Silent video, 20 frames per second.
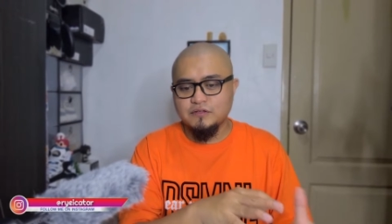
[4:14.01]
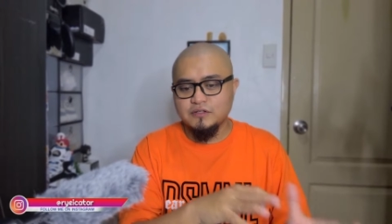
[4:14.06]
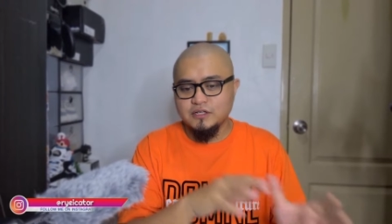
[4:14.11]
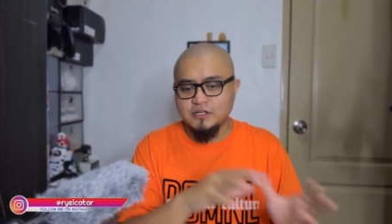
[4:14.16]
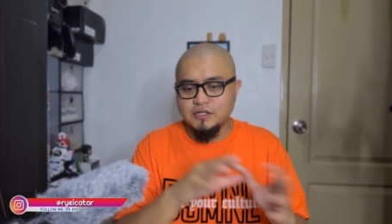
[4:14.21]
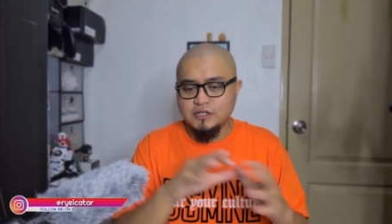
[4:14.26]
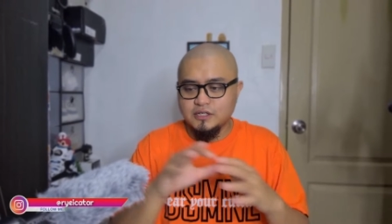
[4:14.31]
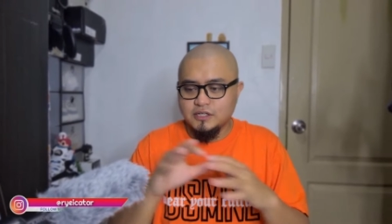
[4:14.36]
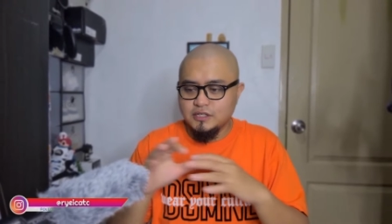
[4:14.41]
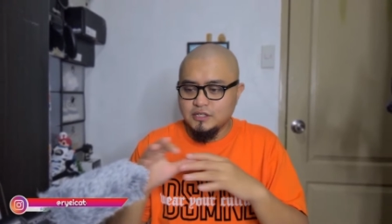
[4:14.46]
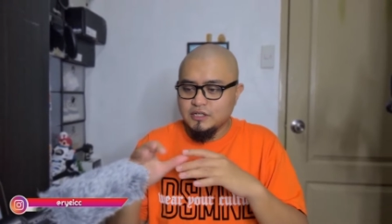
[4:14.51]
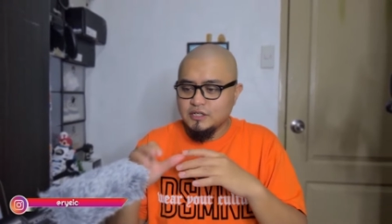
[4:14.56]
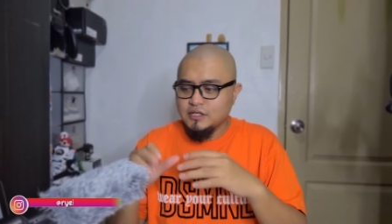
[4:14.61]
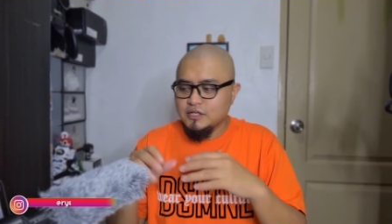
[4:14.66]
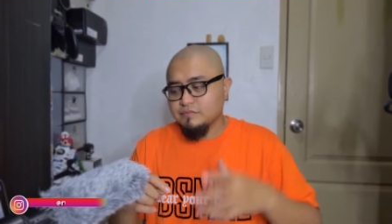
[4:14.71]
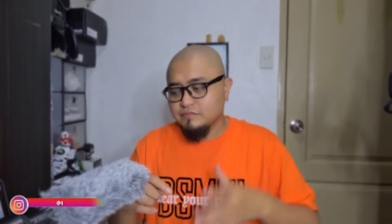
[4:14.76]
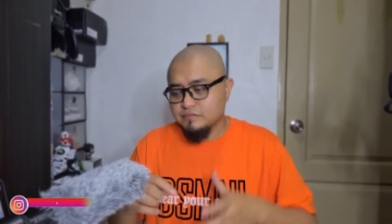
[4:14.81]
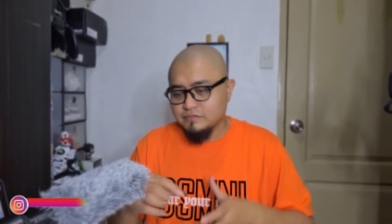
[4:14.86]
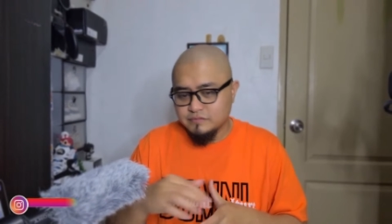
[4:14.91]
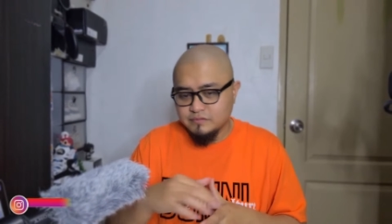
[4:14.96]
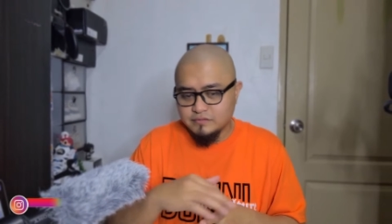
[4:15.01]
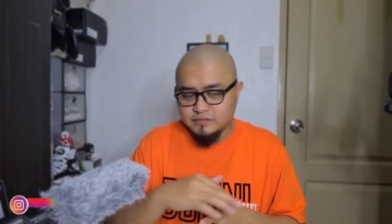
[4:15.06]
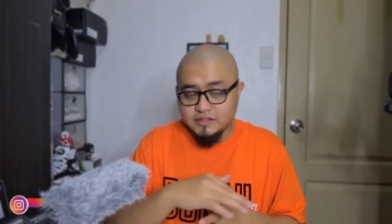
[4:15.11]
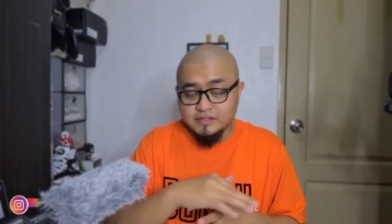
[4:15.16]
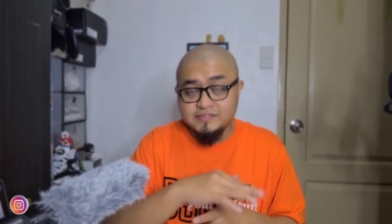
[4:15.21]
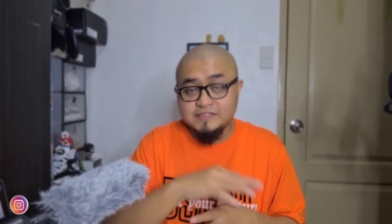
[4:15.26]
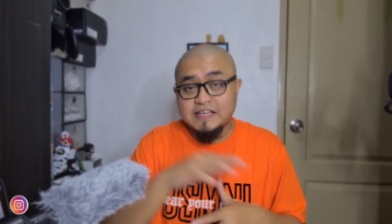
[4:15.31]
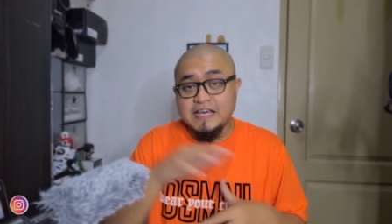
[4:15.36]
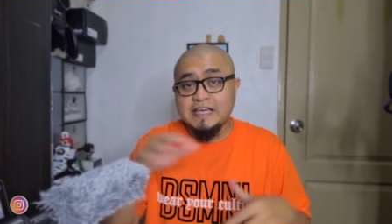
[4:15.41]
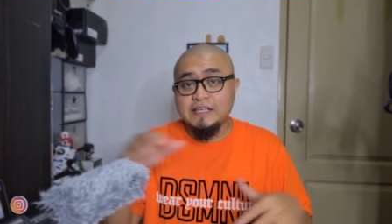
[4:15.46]
the
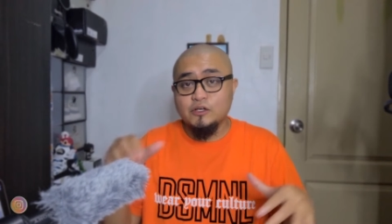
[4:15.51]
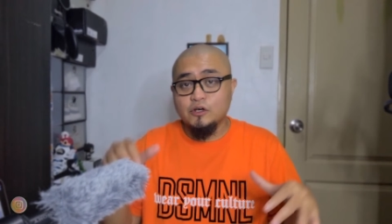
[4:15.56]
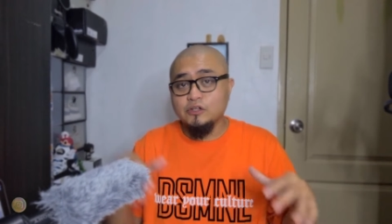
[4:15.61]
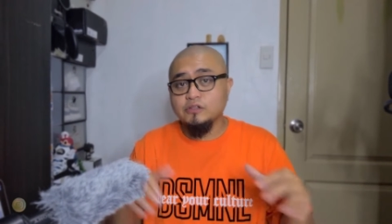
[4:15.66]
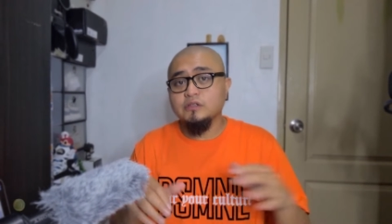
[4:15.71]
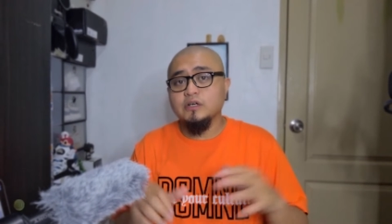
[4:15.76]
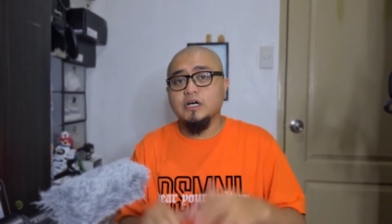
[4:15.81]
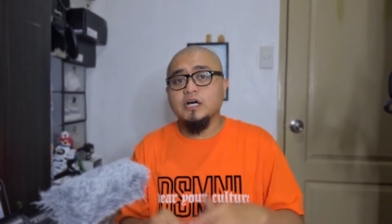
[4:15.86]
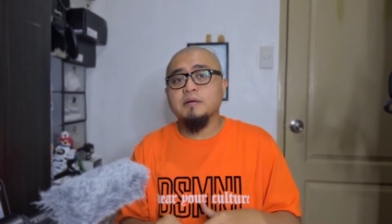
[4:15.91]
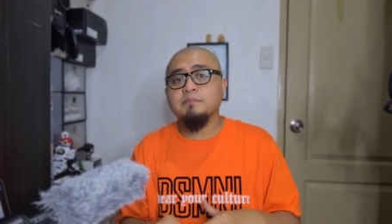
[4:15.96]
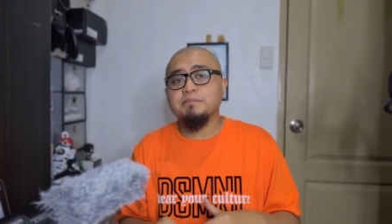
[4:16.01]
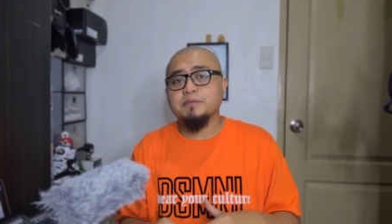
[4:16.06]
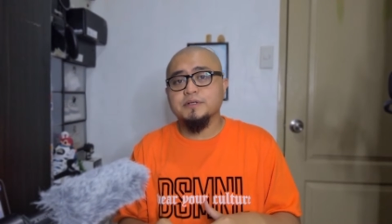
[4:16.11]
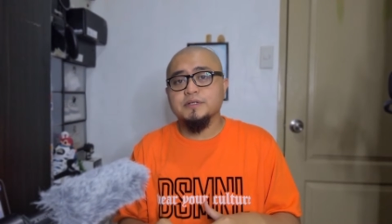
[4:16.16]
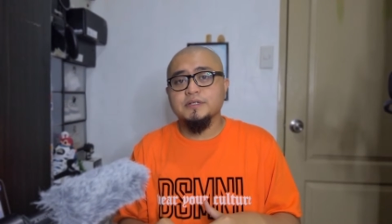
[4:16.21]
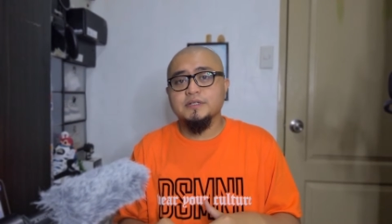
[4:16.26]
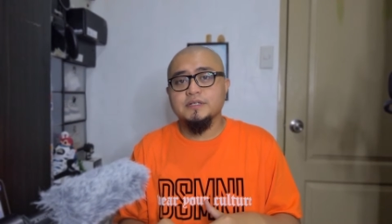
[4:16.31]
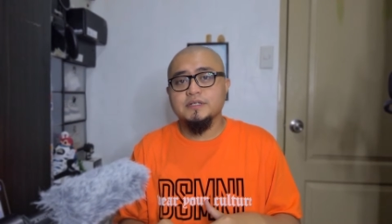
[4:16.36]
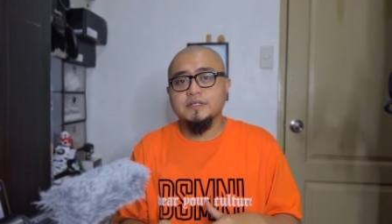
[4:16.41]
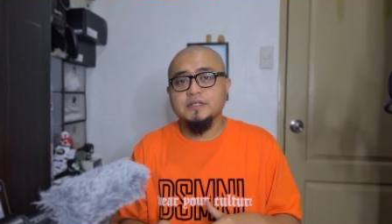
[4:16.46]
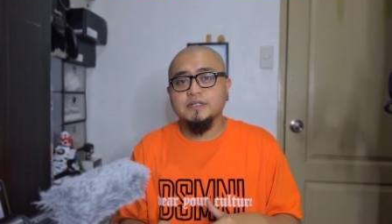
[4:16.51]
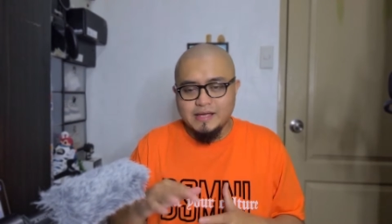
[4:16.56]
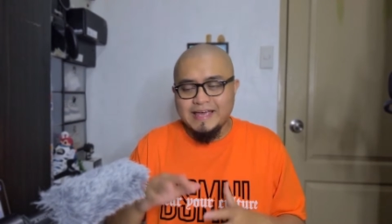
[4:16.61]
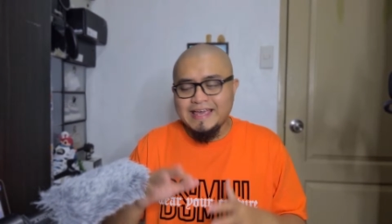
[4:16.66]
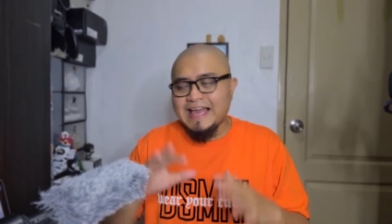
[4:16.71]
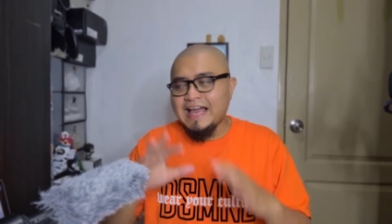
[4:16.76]
design on the upper I